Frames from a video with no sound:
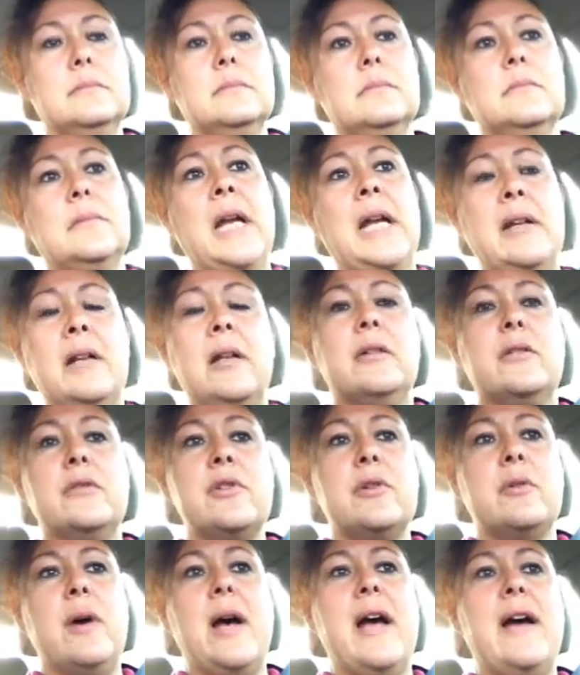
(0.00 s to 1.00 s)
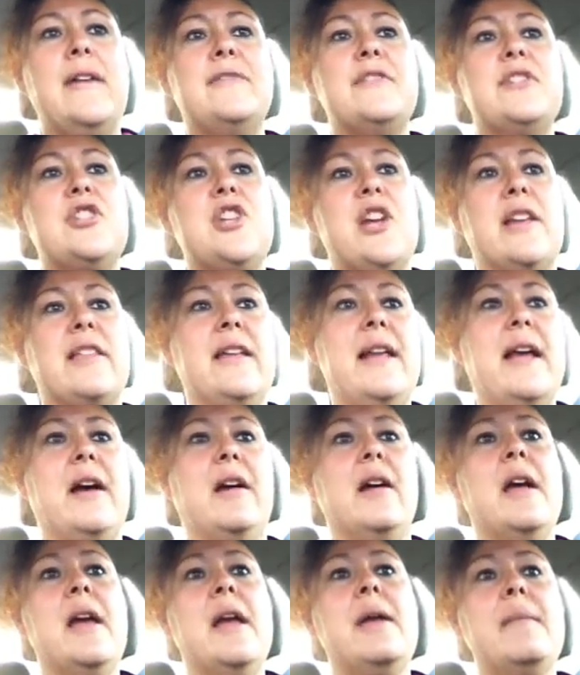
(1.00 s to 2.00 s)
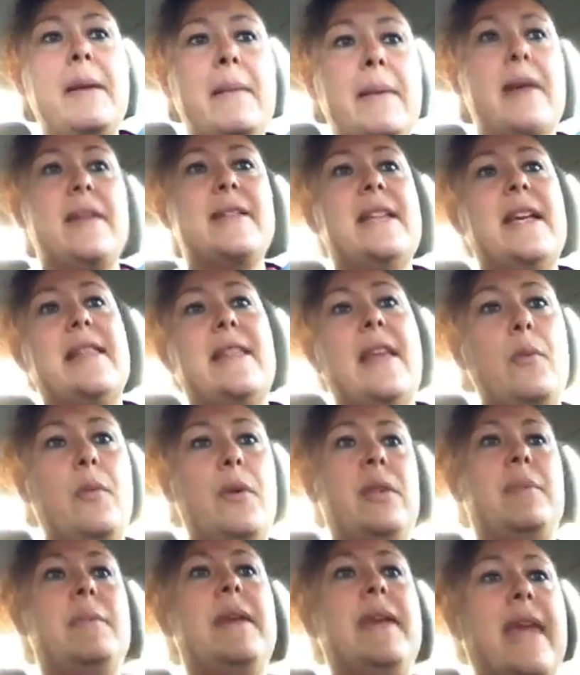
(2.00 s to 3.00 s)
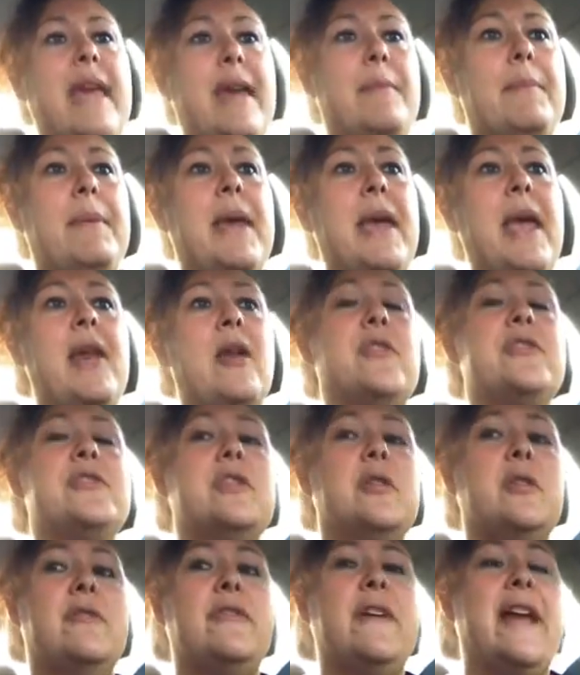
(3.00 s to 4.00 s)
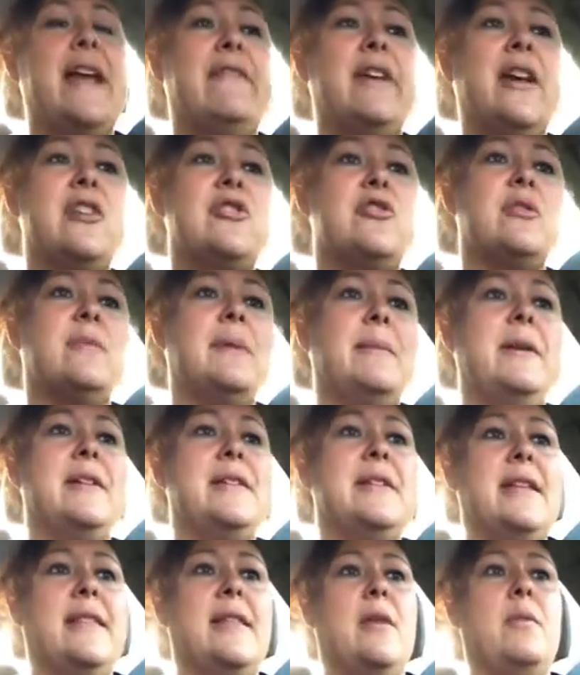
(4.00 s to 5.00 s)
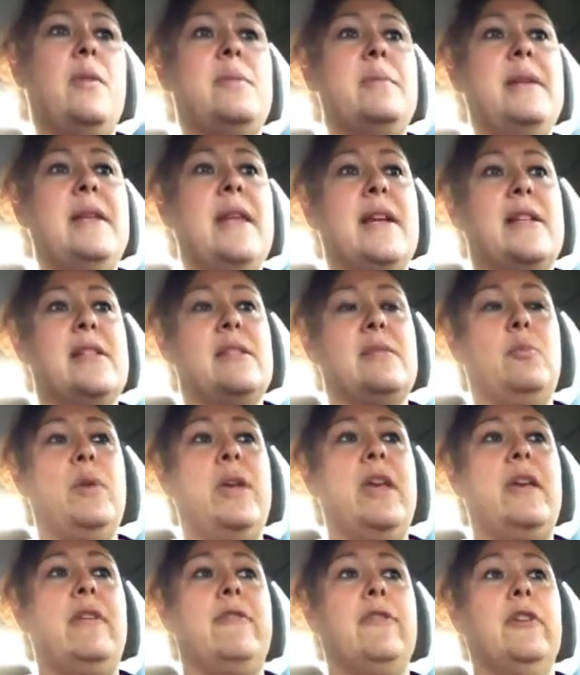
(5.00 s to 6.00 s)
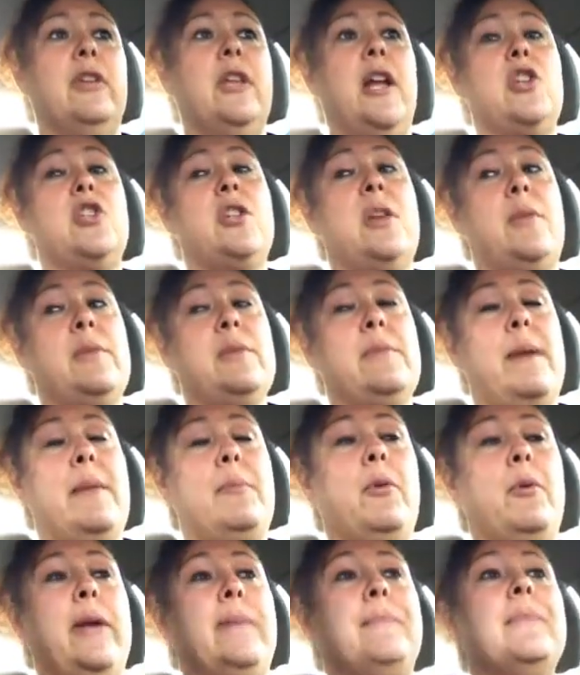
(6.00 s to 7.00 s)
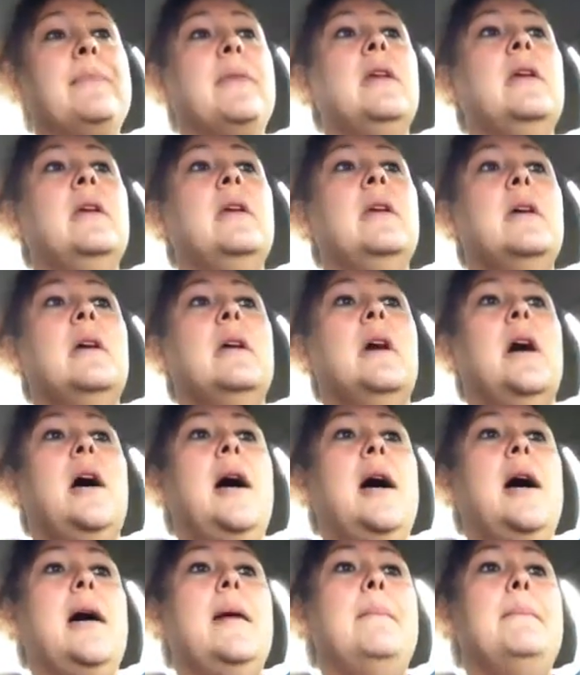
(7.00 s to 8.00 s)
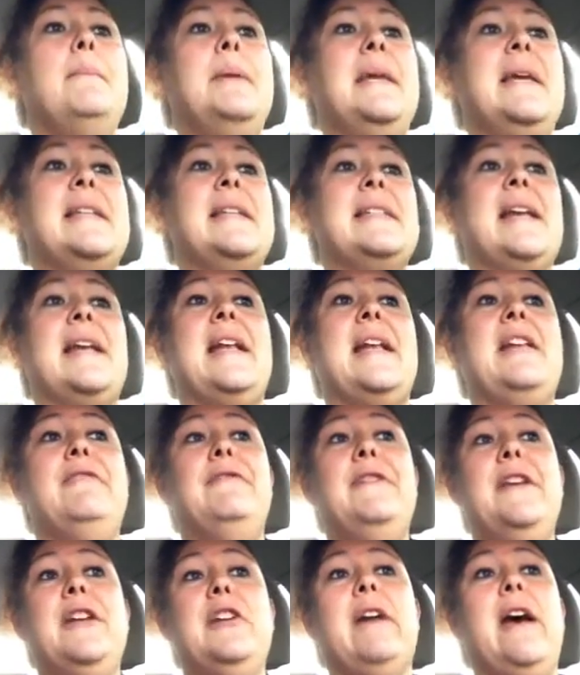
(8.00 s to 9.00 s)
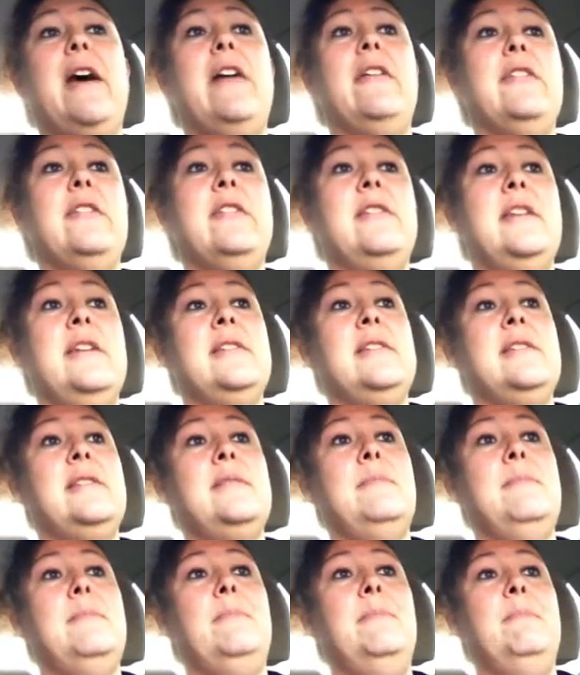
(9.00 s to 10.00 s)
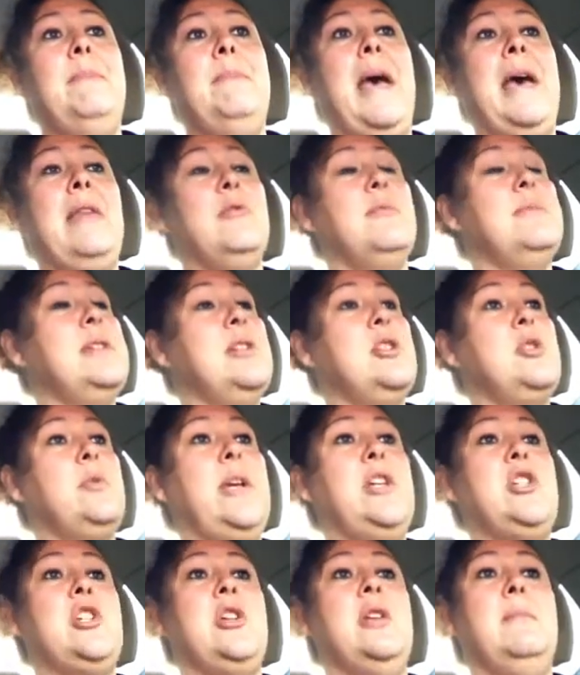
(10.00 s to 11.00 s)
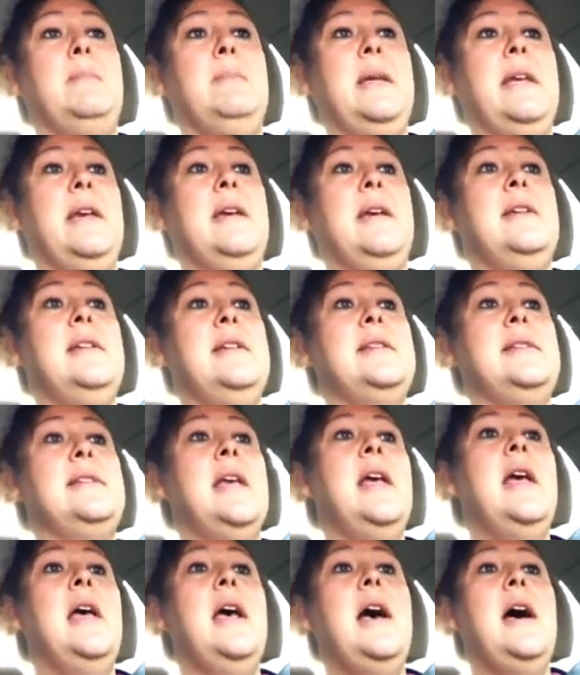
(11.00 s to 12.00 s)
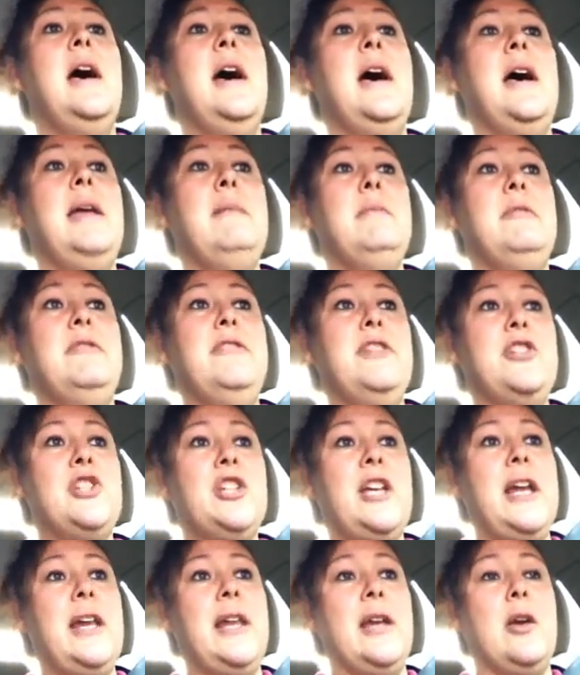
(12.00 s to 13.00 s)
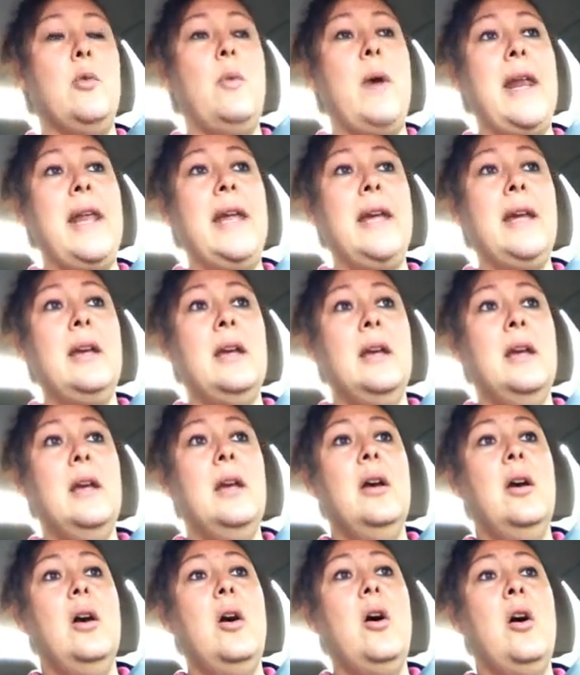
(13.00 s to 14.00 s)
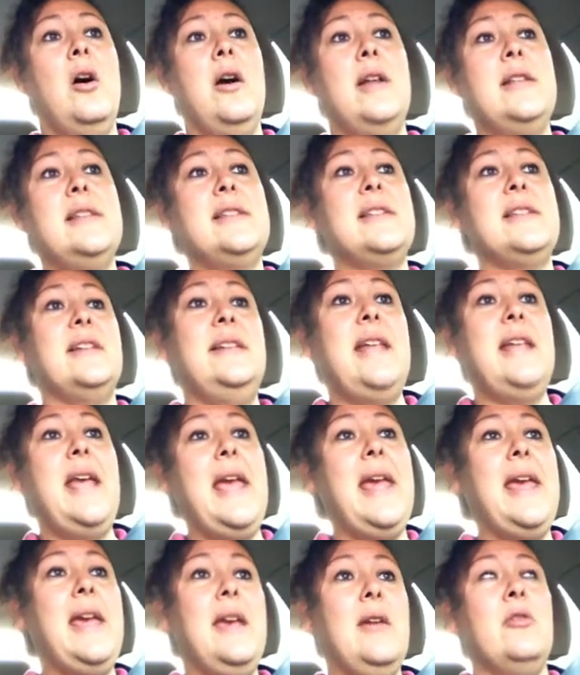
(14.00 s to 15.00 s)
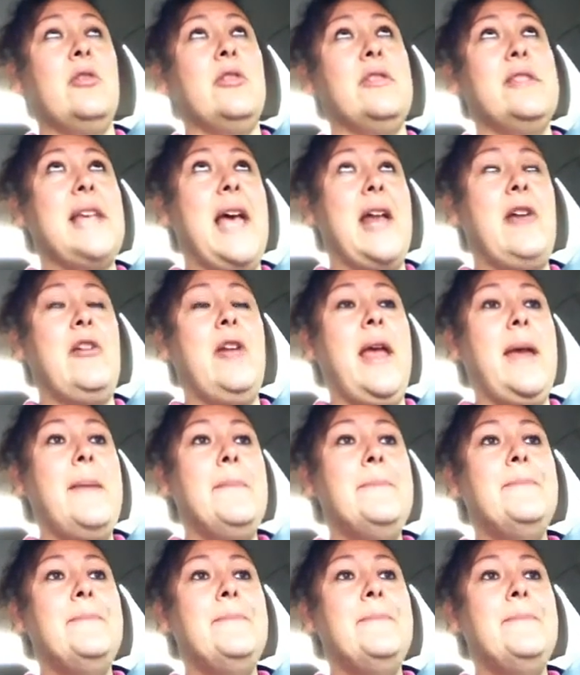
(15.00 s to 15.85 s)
I don't know. So I have to check that out. Maybe I'll take that with me camping. And also, if I have extra, maybe I'll take that with me next week for lunch. That was my point. Because I got to figure out this bathroom situation, because I am officiating a wedding on Sunday or on Saturday